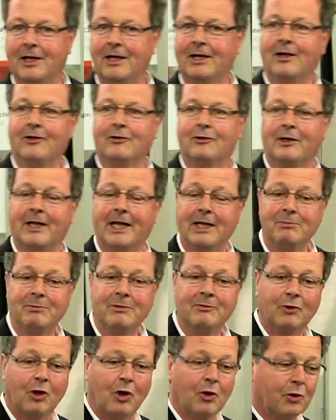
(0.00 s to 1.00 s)
So let me
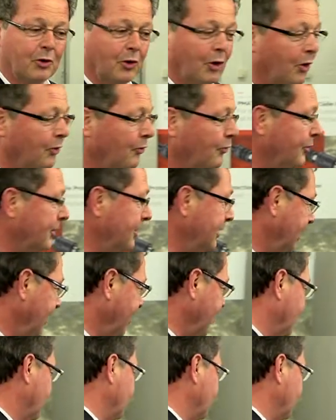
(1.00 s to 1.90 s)
walk over to